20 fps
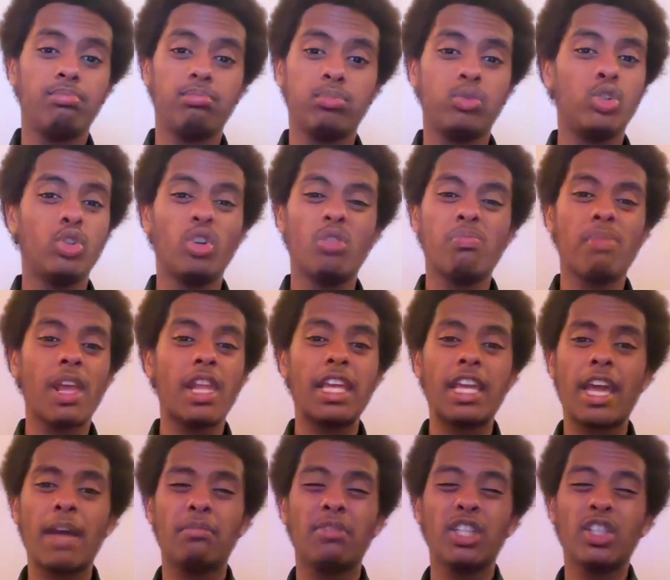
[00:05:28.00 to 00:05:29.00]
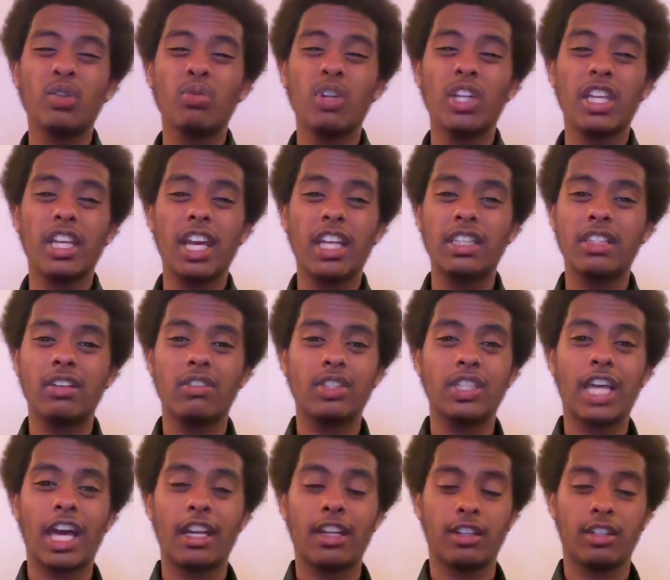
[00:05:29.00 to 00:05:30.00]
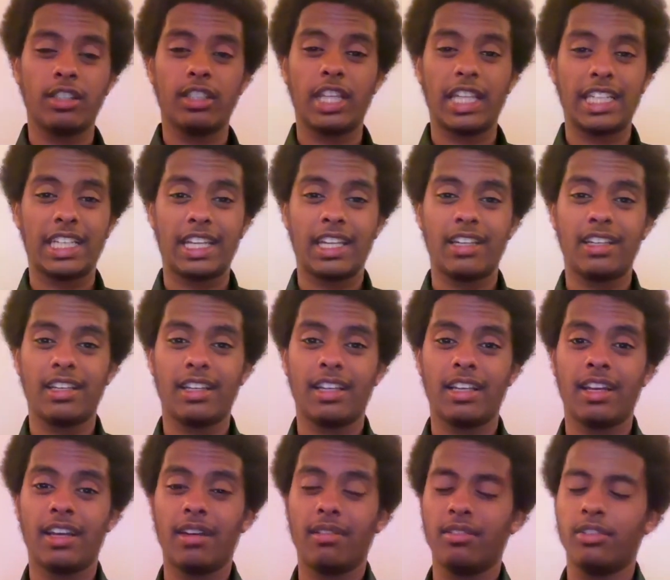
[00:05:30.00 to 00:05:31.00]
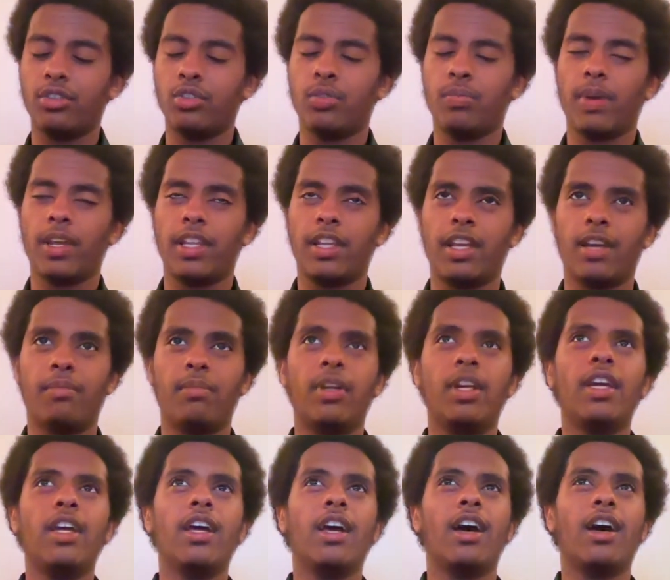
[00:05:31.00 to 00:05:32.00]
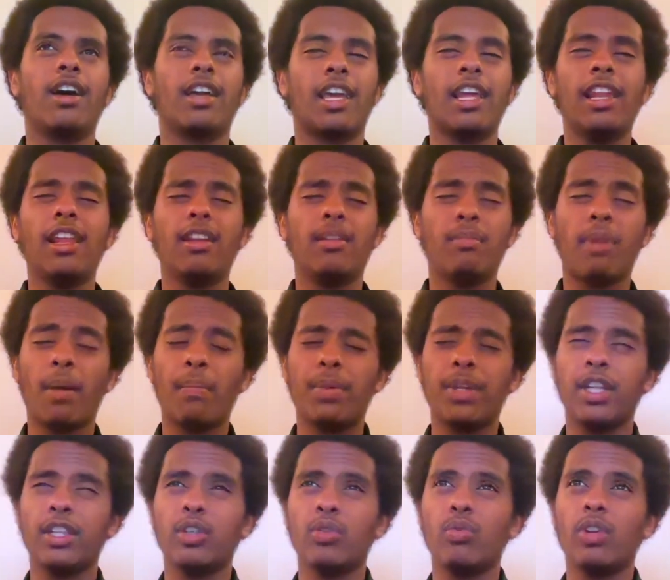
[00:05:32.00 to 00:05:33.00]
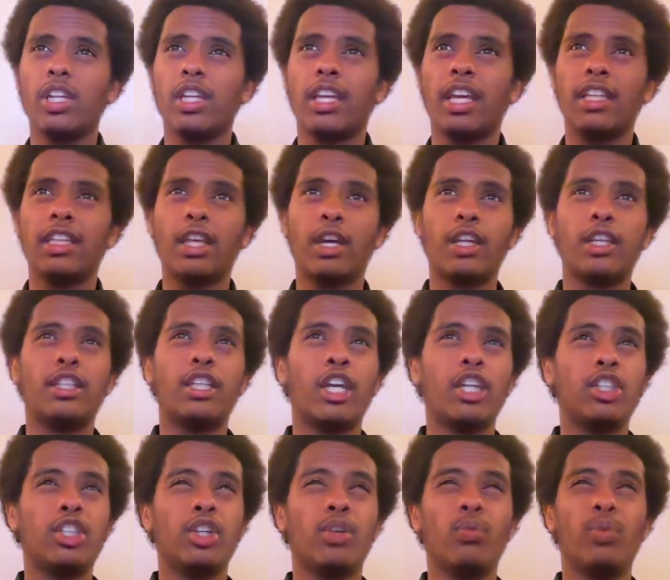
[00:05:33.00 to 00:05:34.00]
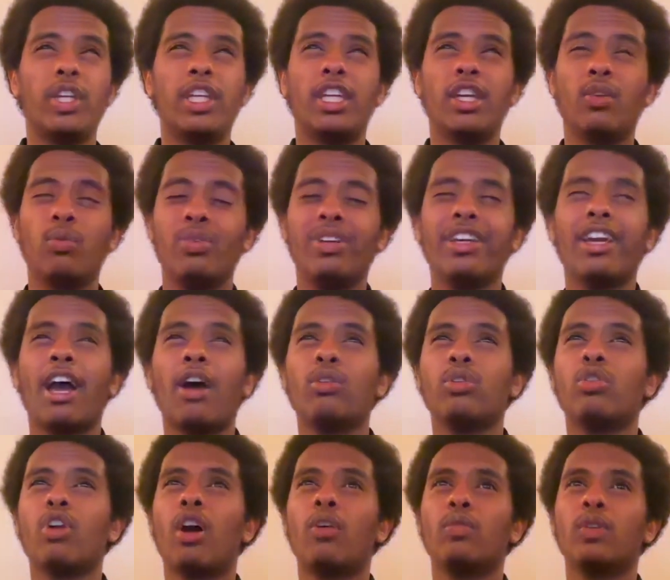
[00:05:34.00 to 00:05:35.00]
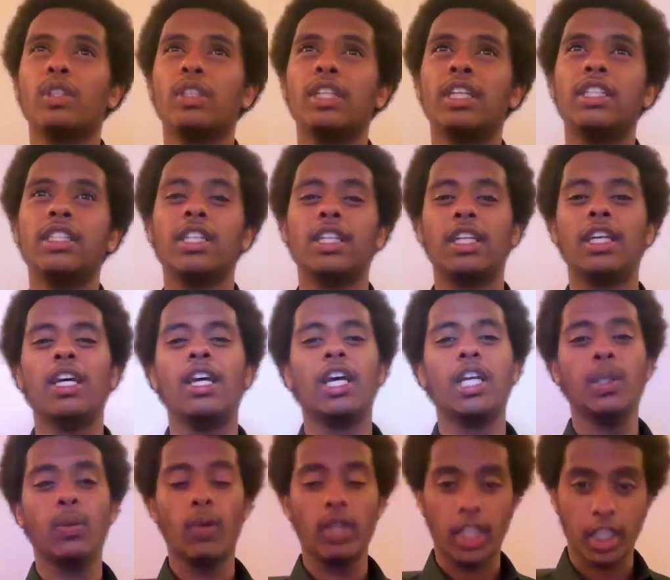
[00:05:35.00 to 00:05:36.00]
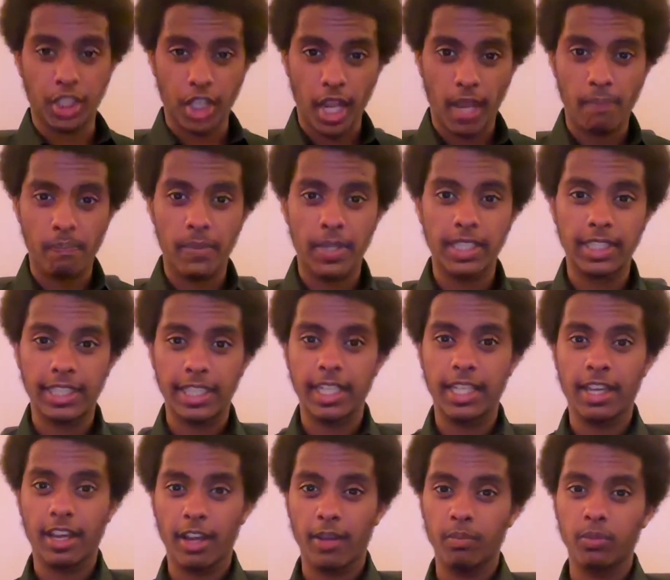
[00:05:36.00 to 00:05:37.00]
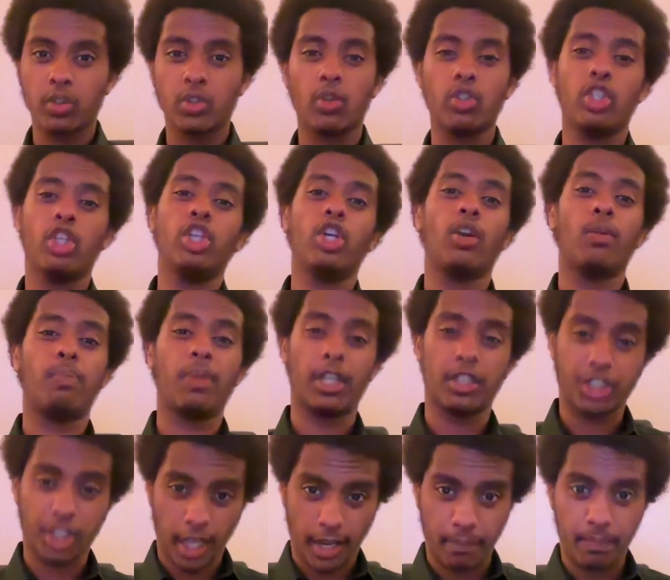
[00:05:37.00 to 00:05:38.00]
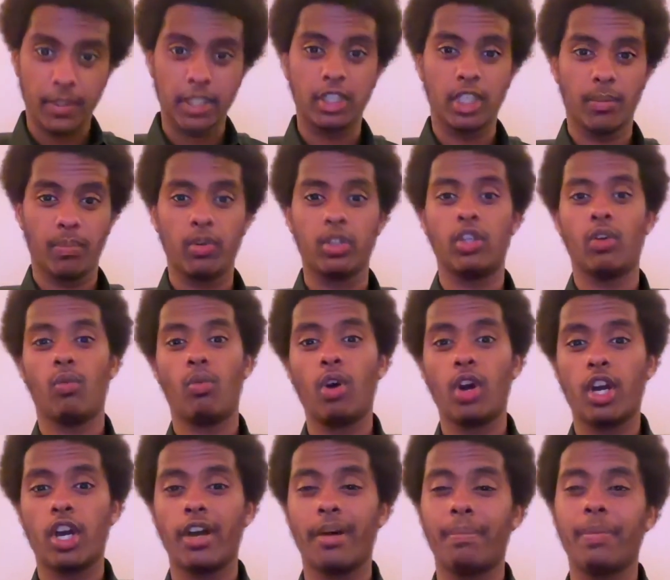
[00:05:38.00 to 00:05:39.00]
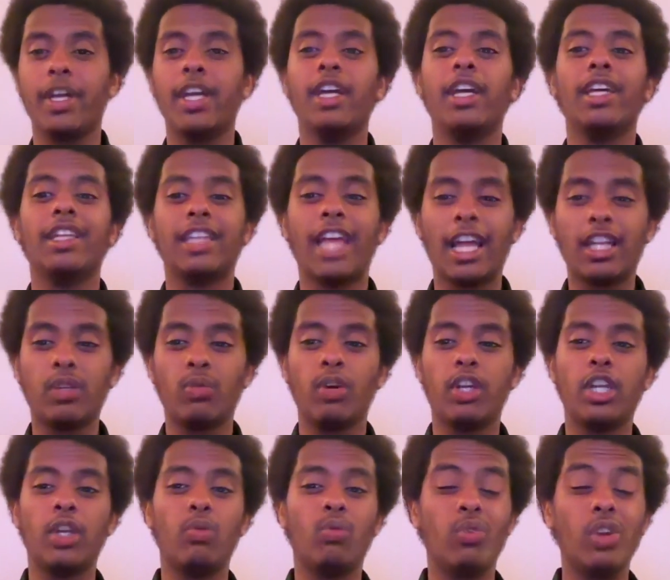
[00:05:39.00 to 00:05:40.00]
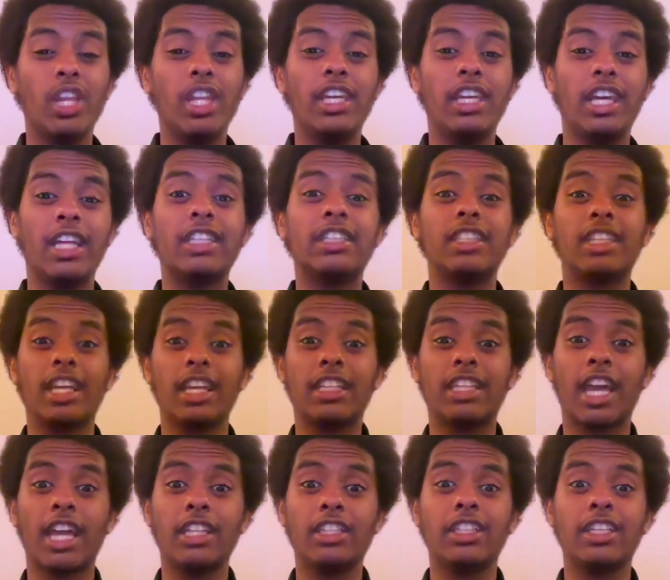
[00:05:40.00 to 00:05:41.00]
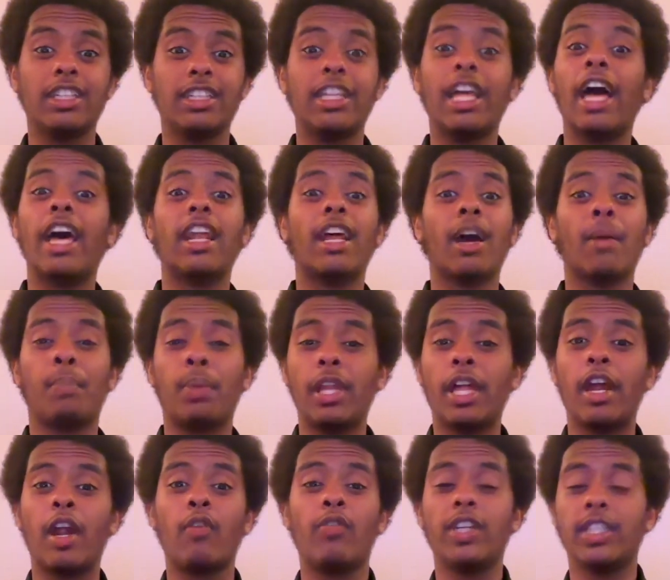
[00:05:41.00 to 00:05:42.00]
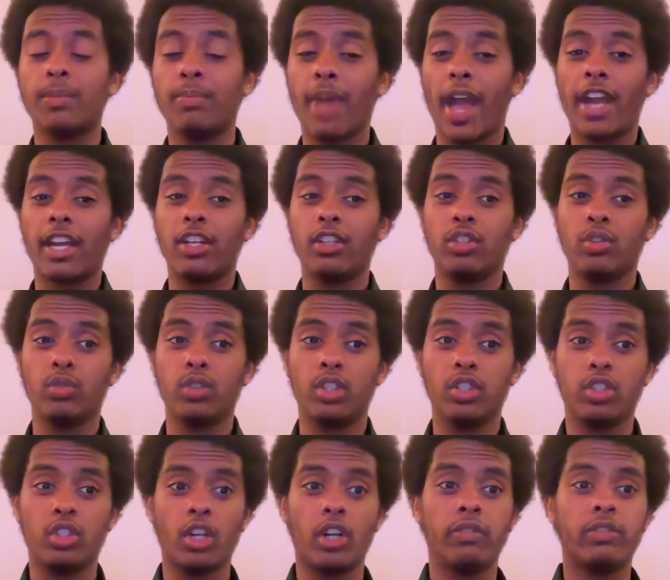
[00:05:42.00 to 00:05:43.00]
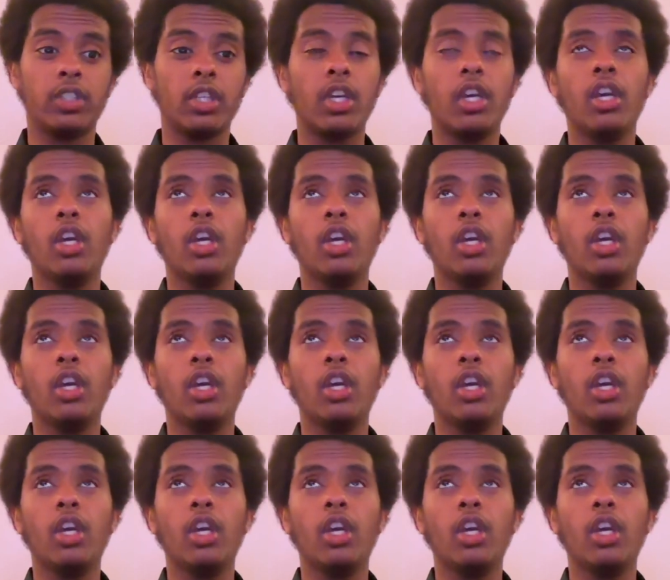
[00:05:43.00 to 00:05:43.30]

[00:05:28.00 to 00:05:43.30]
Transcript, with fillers: Jude Bellingham doesn't really get those kind of that kind of uh, Jude Bellingham, uh, Kylian Mbappe doesn't really get that attention week in week out throughout the season. It's when the Champions League comes or the European Championship or the World Cup. That's when he really gets the attention that a player of his magnitude deserves.